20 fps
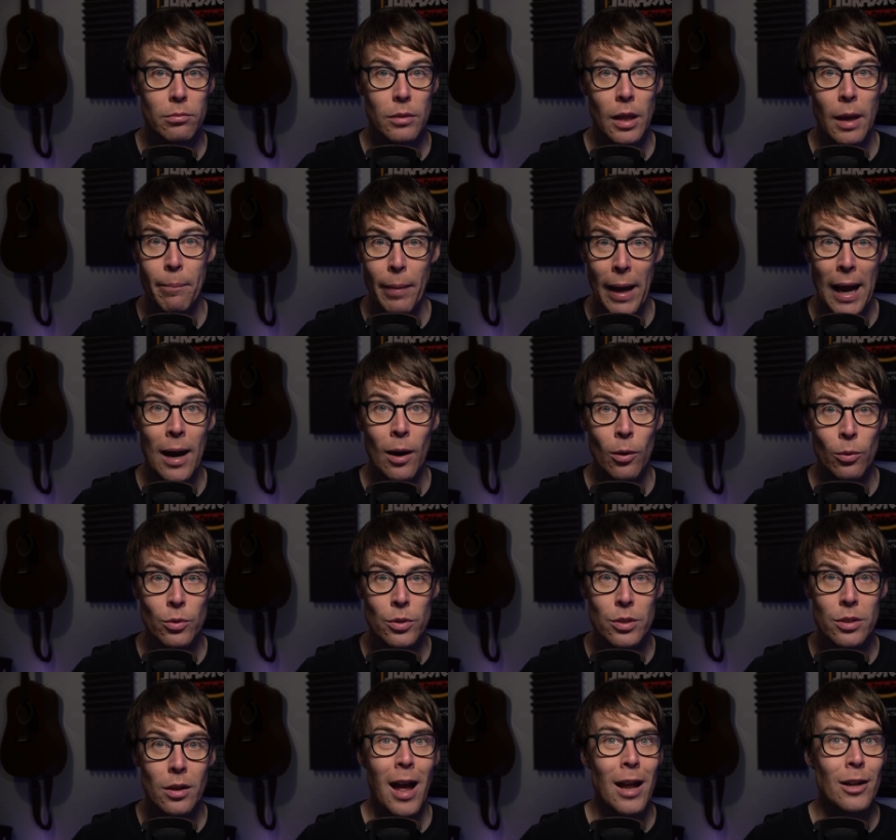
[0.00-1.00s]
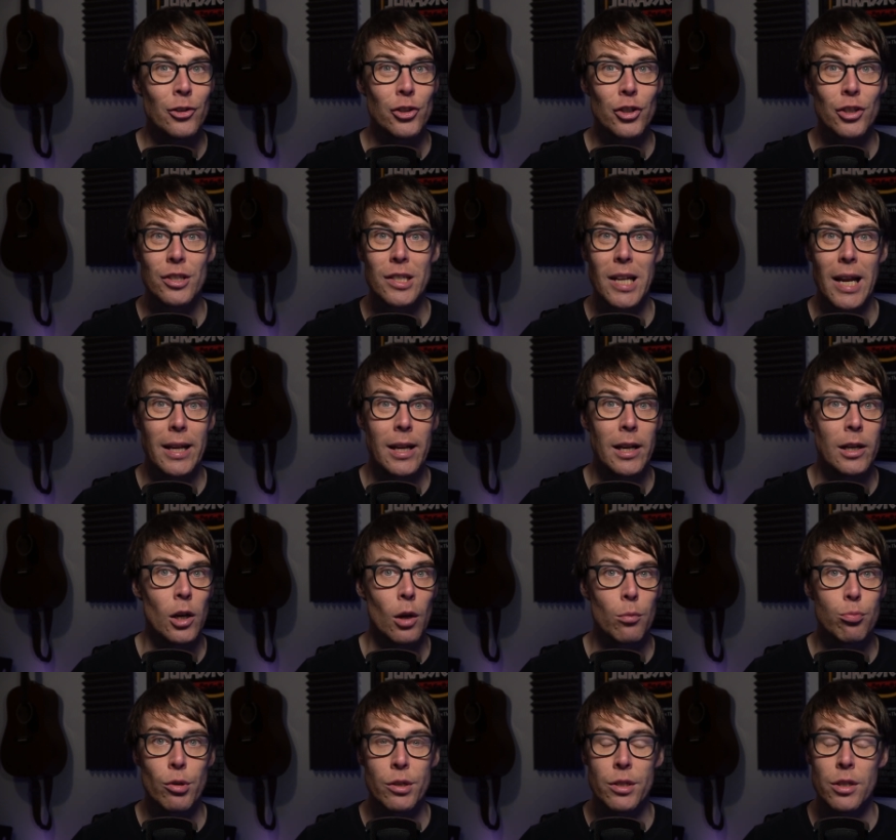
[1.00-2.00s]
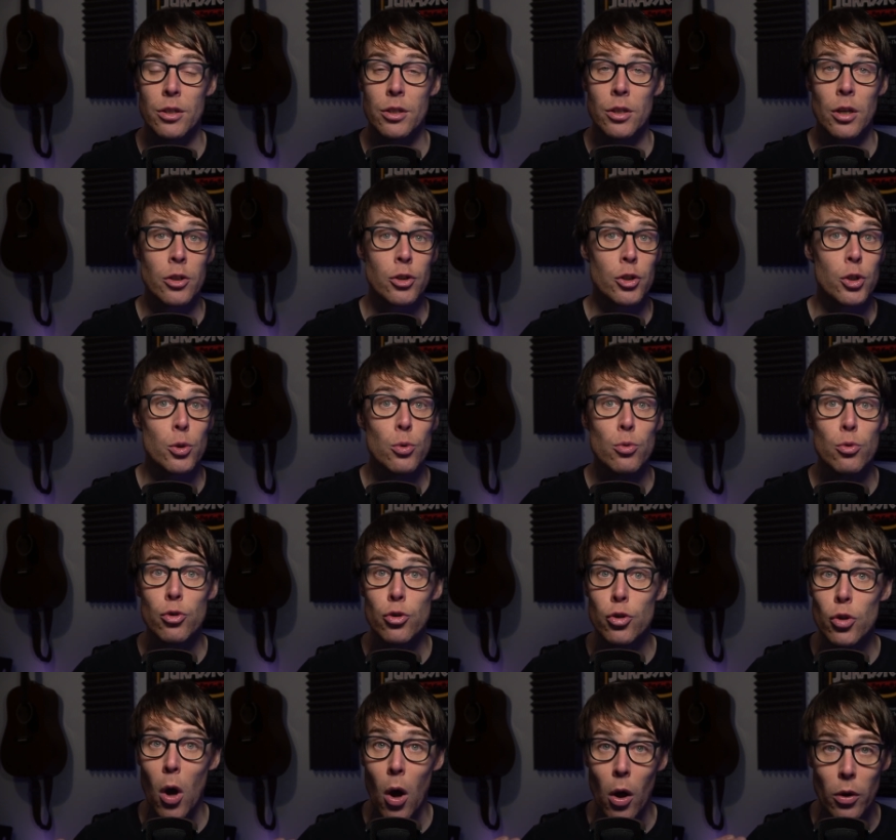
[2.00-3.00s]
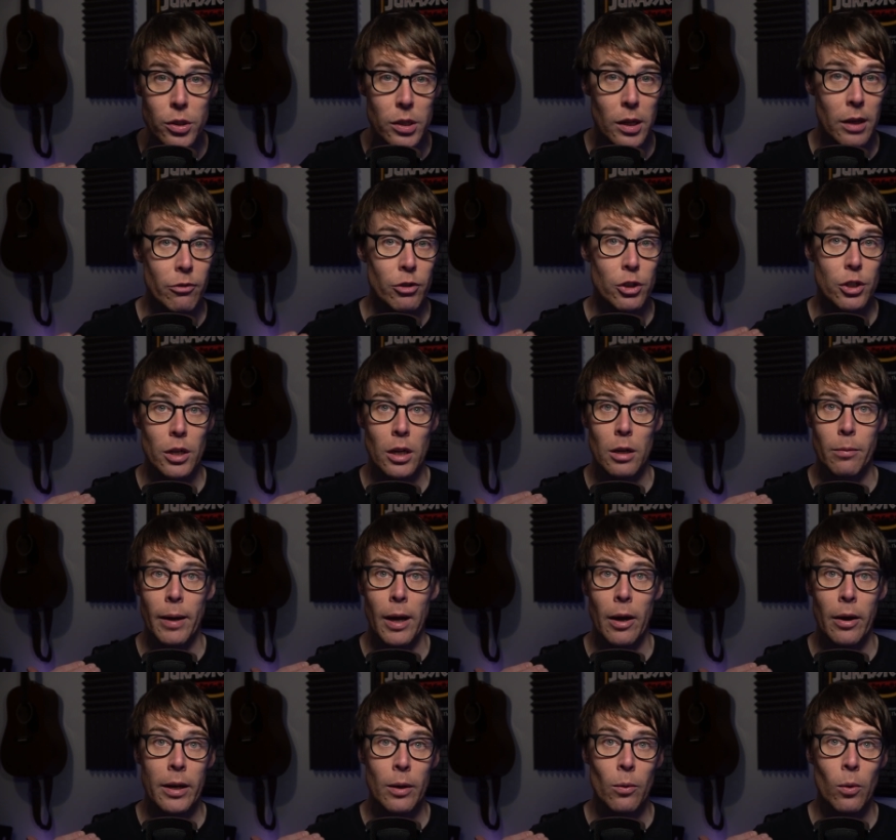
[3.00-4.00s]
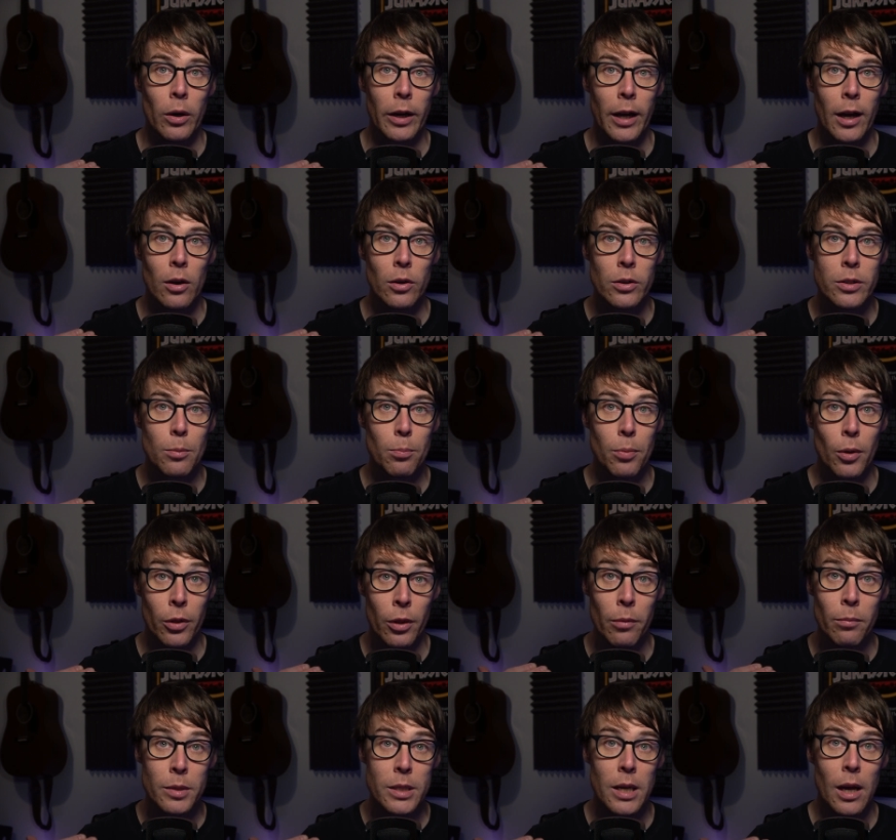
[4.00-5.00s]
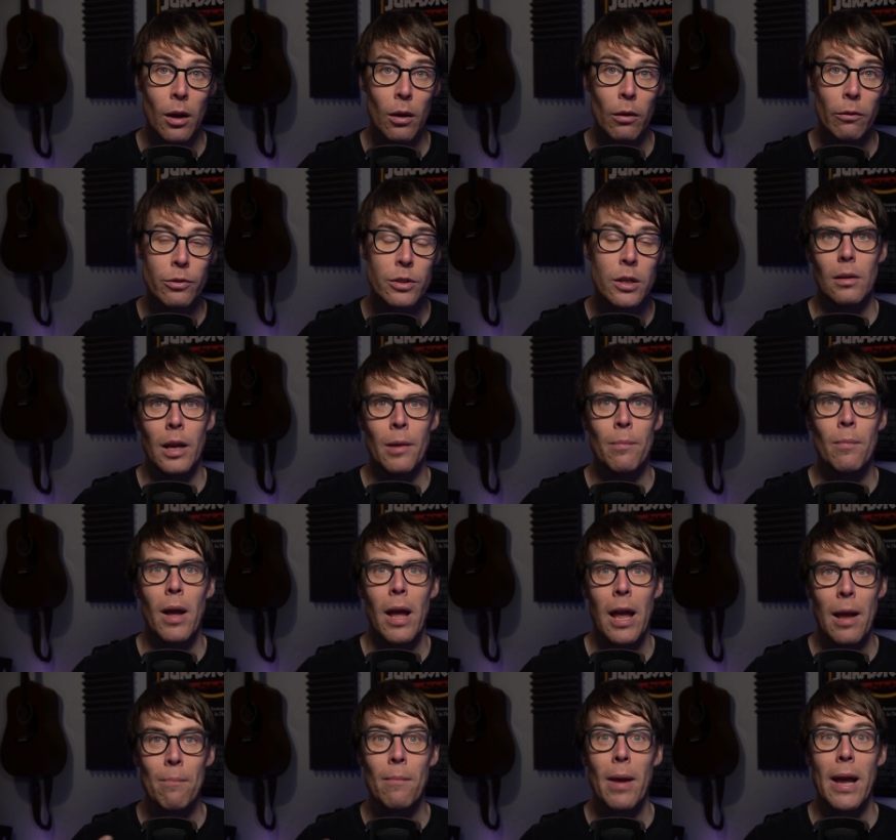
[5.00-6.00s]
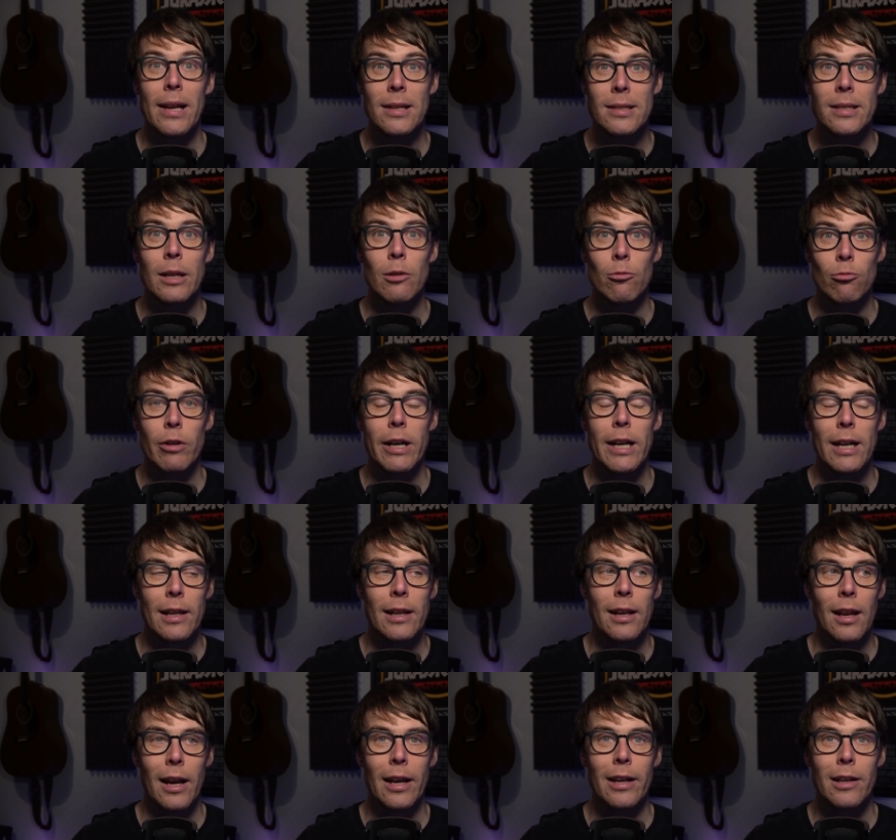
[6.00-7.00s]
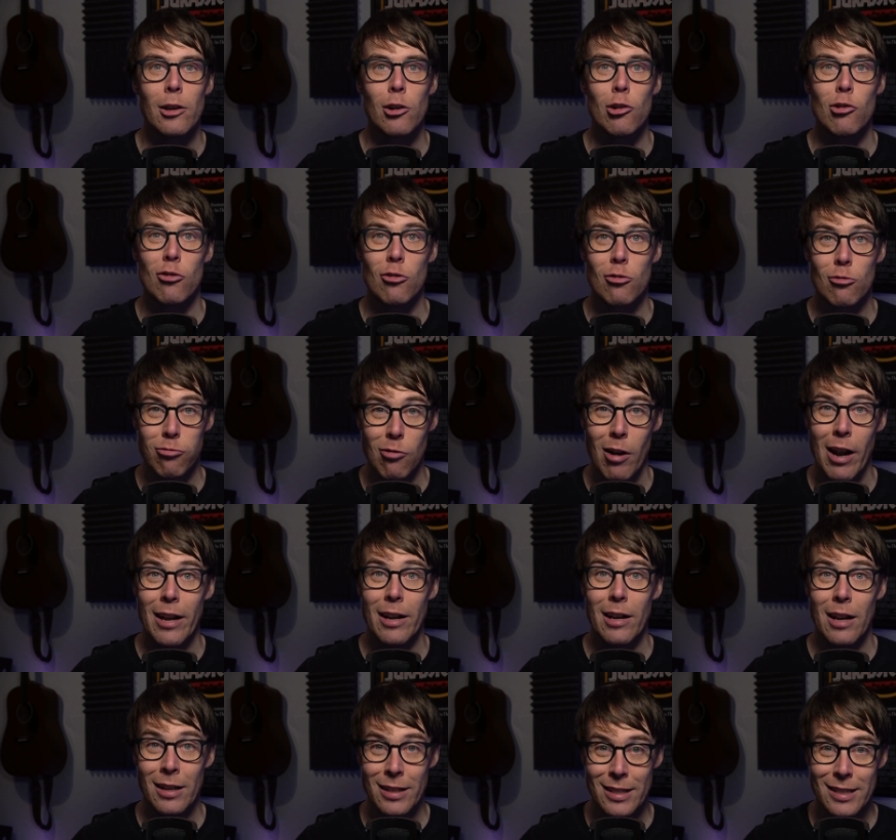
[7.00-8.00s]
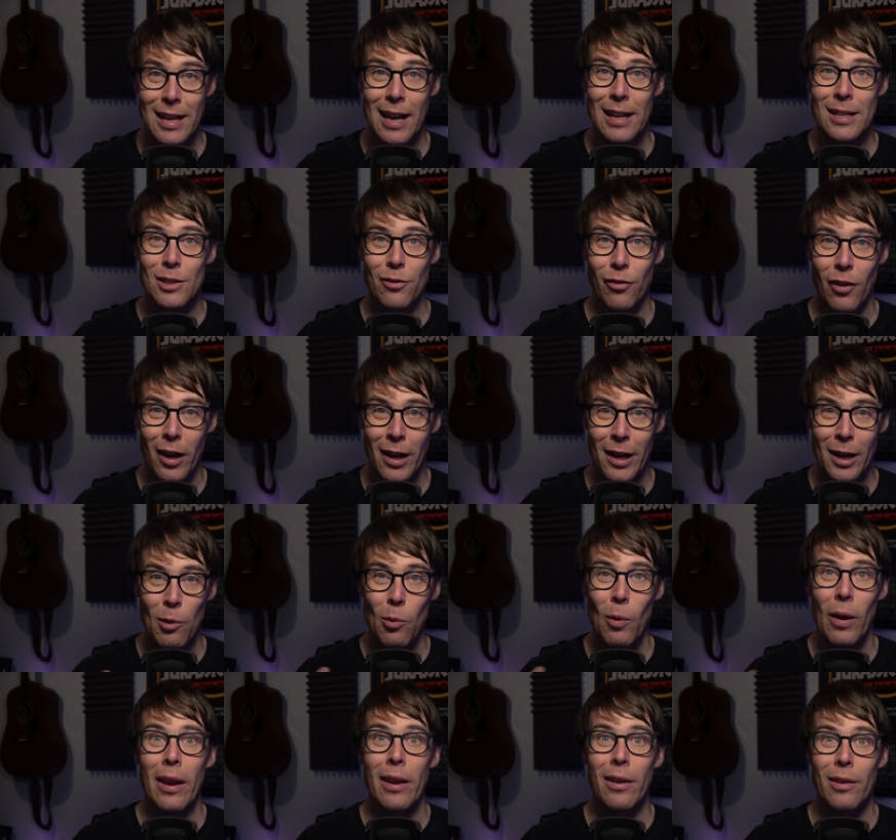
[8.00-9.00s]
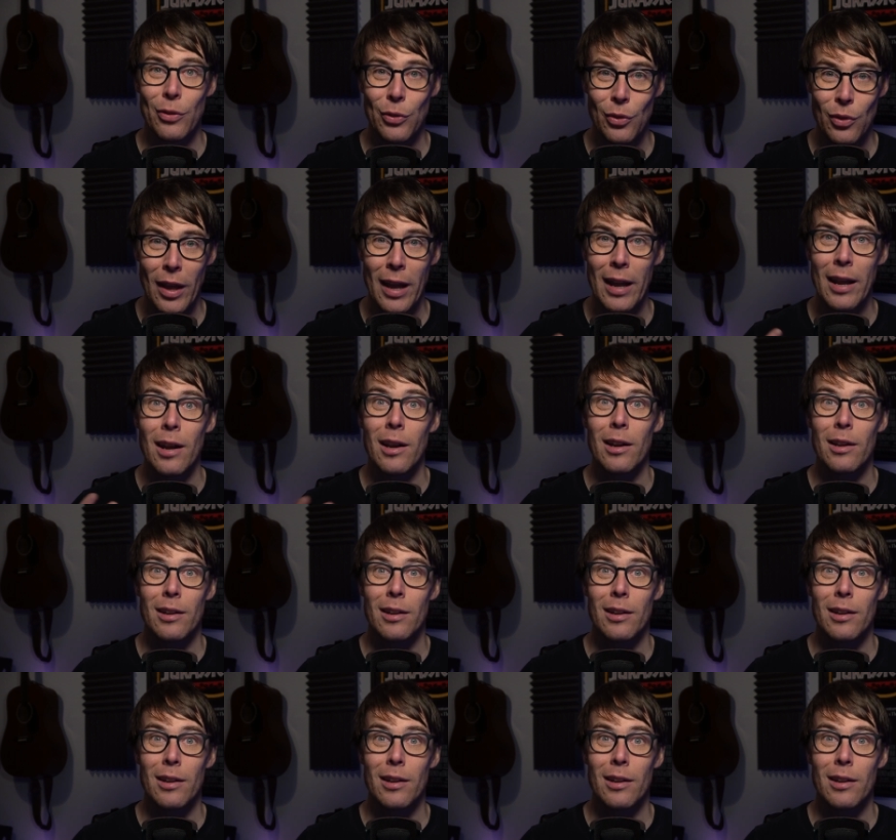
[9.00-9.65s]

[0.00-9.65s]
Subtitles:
their bounds and just taking no prisoners and do not give a shit about anyone else but themselves. It makes it really, like, great and satisfying when they